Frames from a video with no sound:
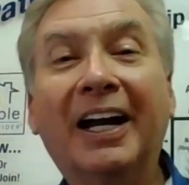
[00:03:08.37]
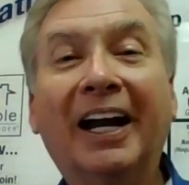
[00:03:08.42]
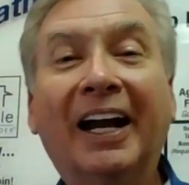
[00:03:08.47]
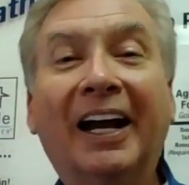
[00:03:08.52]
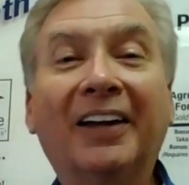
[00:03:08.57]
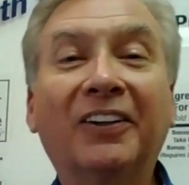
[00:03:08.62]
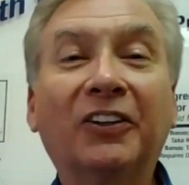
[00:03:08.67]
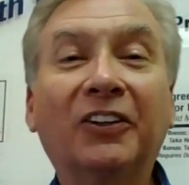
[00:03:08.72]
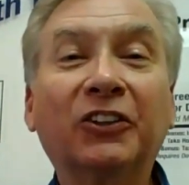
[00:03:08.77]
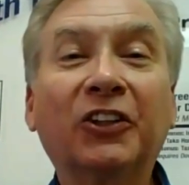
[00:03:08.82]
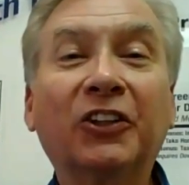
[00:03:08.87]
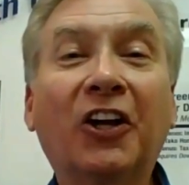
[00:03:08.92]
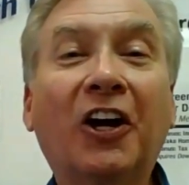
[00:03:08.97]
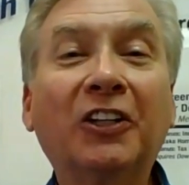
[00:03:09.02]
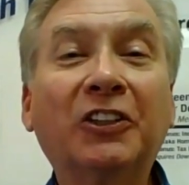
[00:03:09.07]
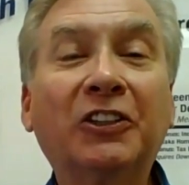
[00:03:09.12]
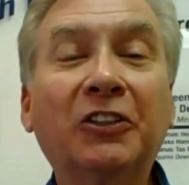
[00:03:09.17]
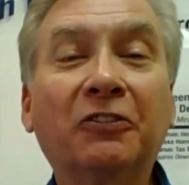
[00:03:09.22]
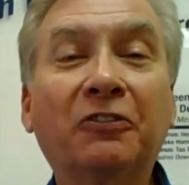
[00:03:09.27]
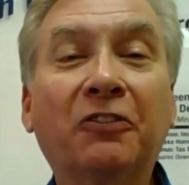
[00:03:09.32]
And there's
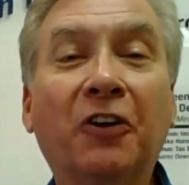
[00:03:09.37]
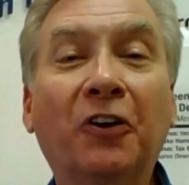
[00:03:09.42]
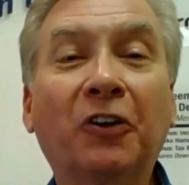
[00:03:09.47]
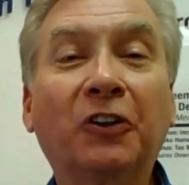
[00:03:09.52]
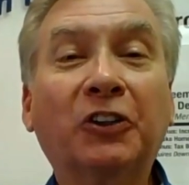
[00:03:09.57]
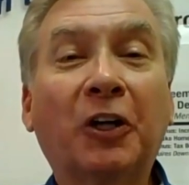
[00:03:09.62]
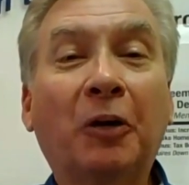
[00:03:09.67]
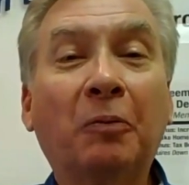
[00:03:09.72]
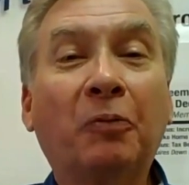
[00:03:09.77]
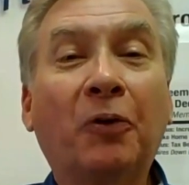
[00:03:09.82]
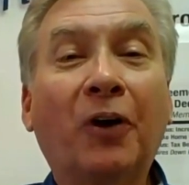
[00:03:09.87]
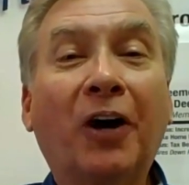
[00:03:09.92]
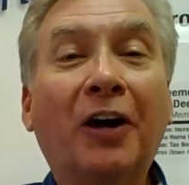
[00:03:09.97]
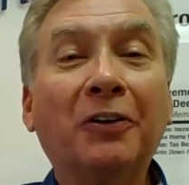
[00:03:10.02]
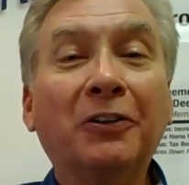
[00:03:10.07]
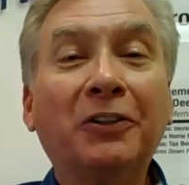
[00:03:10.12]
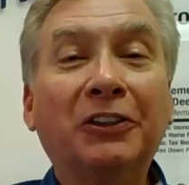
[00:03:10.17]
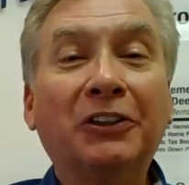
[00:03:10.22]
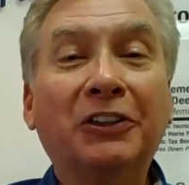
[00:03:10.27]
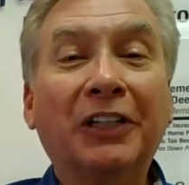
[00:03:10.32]
lots of folks, I'm
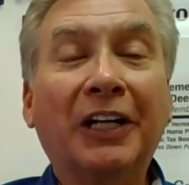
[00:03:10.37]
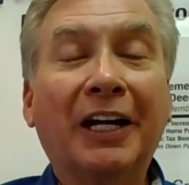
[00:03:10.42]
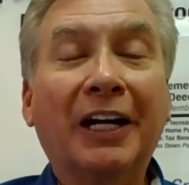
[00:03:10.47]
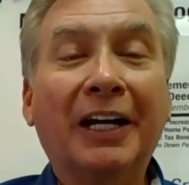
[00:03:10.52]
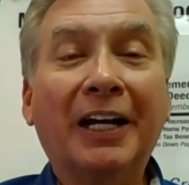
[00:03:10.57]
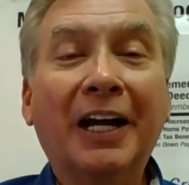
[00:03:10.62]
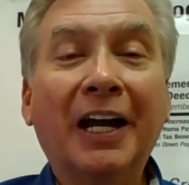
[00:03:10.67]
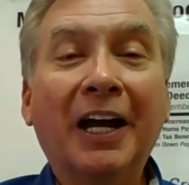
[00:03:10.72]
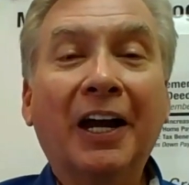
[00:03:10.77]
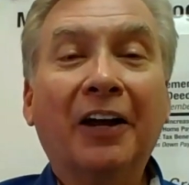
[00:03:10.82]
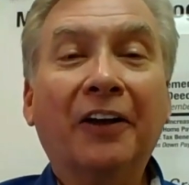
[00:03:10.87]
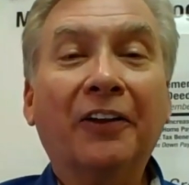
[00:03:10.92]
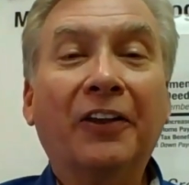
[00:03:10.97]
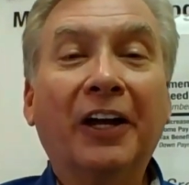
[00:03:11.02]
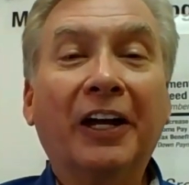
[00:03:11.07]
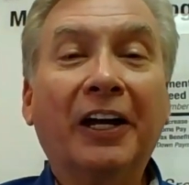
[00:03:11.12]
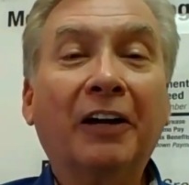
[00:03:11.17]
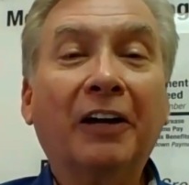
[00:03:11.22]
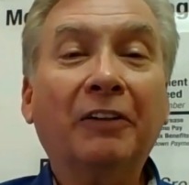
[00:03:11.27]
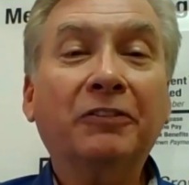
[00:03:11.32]
proud to say,
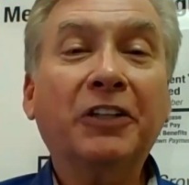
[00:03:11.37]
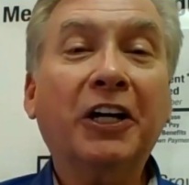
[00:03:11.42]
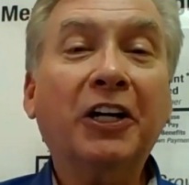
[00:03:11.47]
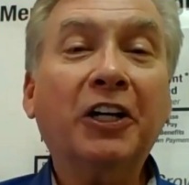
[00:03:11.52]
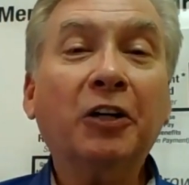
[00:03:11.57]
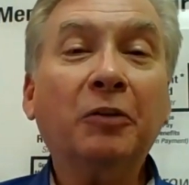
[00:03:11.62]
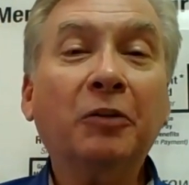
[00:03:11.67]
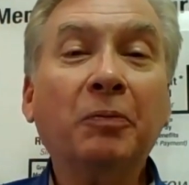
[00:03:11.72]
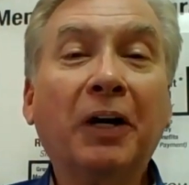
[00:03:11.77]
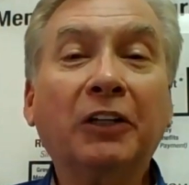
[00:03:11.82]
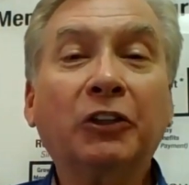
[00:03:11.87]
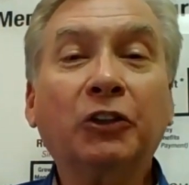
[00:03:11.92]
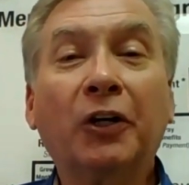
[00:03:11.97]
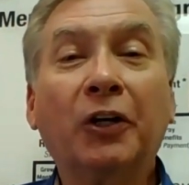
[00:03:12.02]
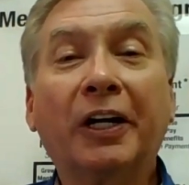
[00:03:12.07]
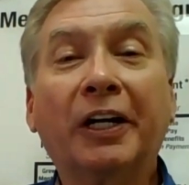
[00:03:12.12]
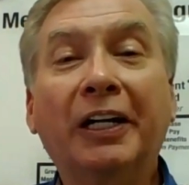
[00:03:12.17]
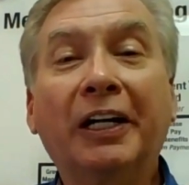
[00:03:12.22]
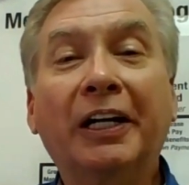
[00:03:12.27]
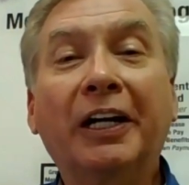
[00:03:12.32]
that have taken my
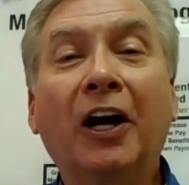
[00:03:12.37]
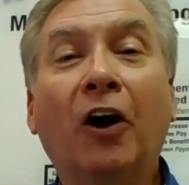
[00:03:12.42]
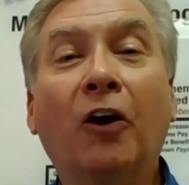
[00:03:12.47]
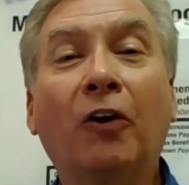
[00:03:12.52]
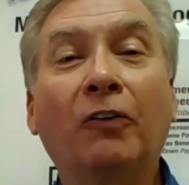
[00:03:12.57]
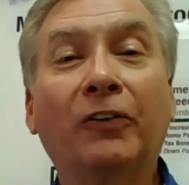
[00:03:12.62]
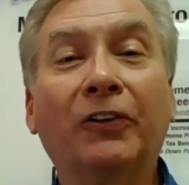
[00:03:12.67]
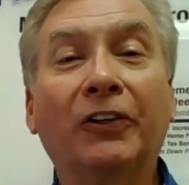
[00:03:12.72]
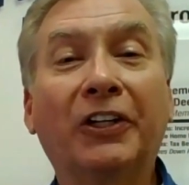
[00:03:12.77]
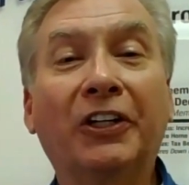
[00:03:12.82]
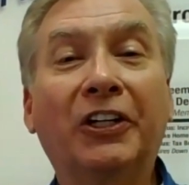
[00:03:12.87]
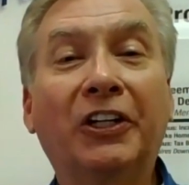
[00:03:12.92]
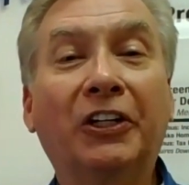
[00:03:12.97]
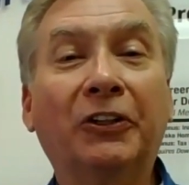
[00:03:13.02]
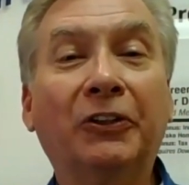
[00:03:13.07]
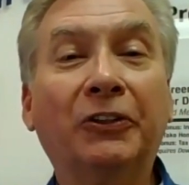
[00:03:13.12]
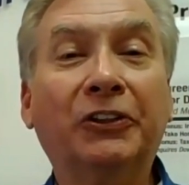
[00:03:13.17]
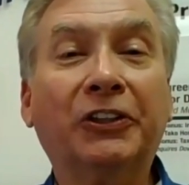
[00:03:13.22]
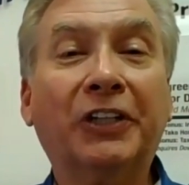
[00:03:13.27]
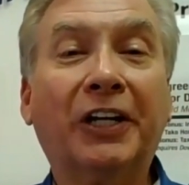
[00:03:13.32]
training over the
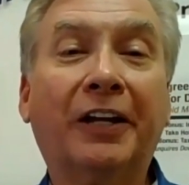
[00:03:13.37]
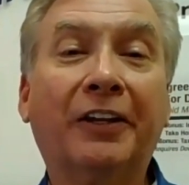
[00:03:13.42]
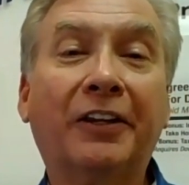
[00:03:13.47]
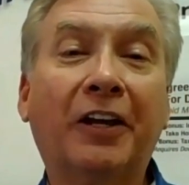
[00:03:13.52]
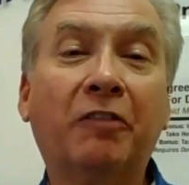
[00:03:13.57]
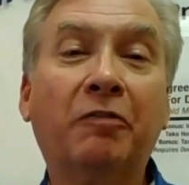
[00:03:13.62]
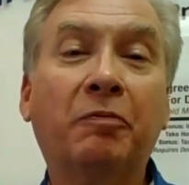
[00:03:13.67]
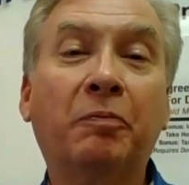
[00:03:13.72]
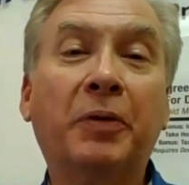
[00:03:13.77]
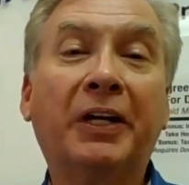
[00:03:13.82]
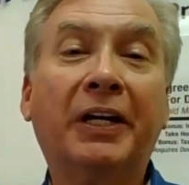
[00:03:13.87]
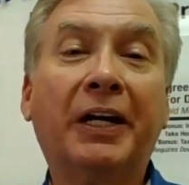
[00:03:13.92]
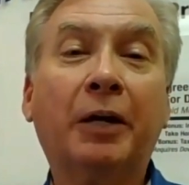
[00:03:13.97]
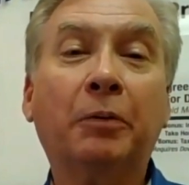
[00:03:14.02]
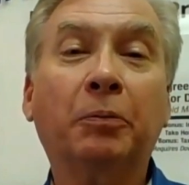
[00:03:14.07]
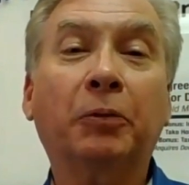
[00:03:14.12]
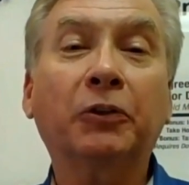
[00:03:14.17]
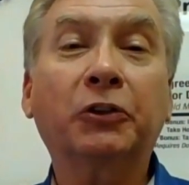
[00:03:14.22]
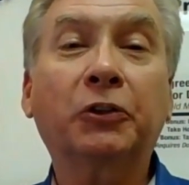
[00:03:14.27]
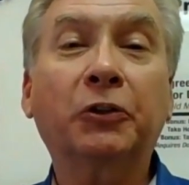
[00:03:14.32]
years and they've been
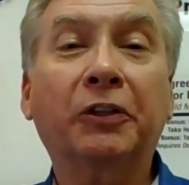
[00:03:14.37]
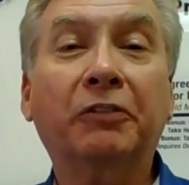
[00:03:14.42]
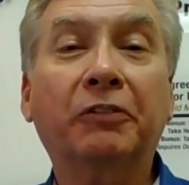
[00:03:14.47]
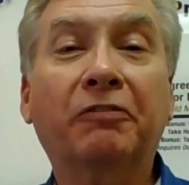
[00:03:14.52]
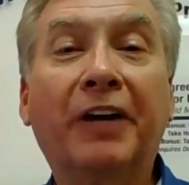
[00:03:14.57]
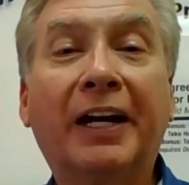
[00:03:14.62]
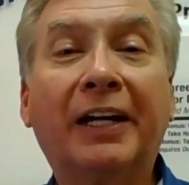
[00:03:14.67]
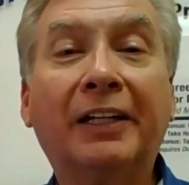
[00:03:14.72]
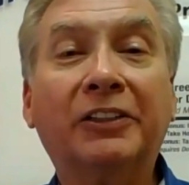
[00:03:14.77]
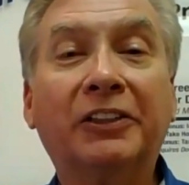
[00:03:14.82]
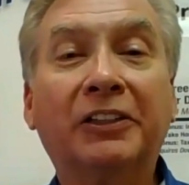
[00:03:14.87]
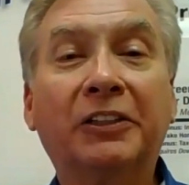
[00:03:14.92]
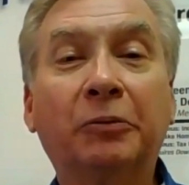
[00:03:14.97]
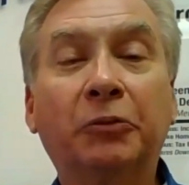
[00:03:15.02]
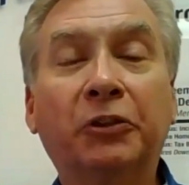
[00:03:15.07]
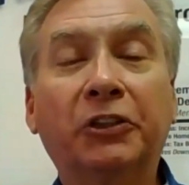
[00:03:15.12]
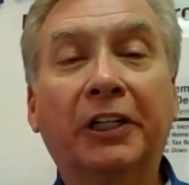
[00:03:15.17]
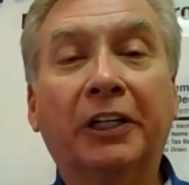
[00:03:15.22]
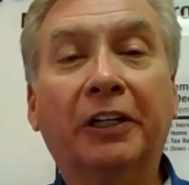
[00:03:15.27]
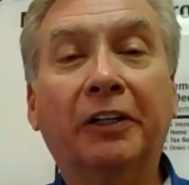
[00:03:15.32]
able to advance
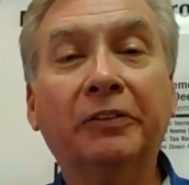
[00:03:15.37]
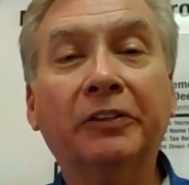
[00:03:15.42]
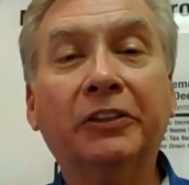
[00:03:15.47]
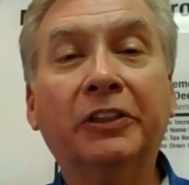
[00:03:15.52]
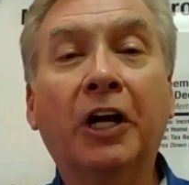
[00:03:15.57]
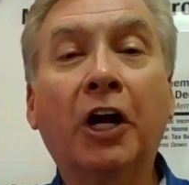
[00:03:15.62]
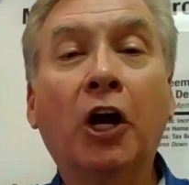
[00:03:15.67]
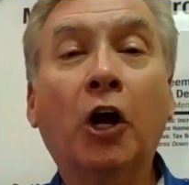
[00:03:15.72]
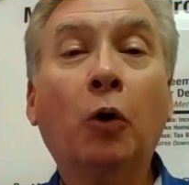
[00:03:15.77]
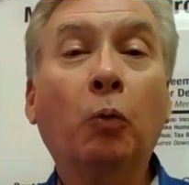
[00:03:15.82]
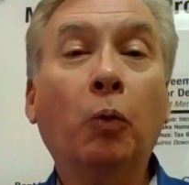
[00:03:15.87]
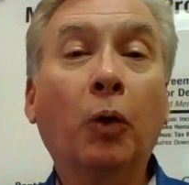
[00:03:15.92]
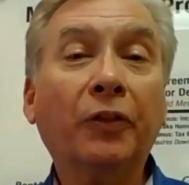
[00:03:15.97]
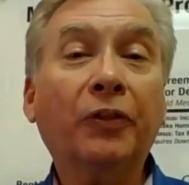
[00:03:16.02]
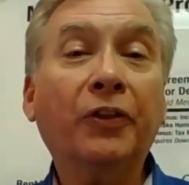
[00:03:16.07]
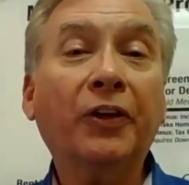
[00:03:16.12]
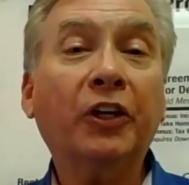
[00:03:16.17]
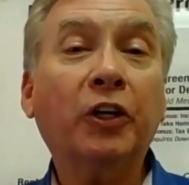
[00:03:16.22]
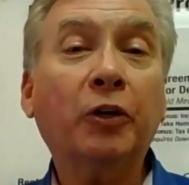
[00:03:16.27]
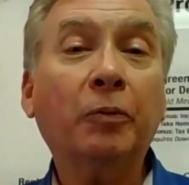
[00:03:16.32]
themselves. One
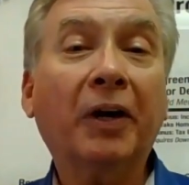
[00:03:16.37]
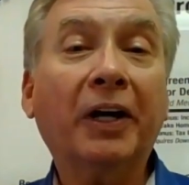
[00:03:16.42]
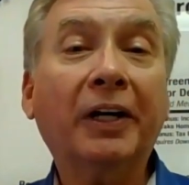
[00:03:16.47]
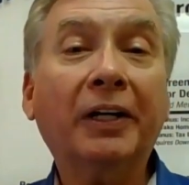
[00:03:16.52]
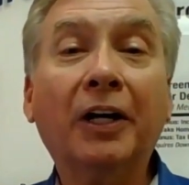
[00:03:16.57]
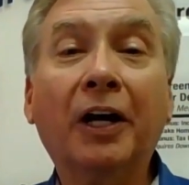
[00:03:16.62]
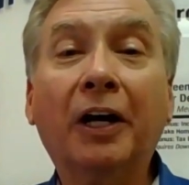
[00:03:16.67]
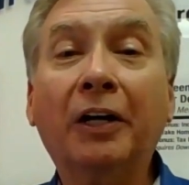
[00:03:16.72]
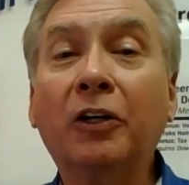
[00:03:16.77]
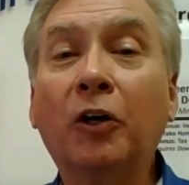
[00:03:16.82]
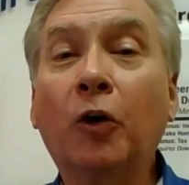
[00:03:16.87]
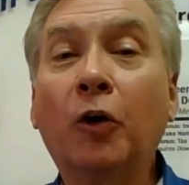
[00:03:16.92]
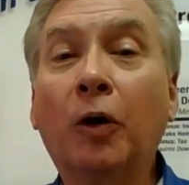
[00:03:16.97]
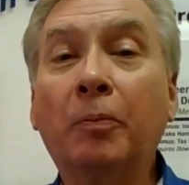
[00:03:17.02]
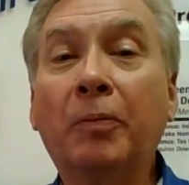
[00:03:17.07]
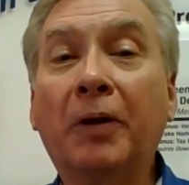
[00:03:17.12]
thing you might not know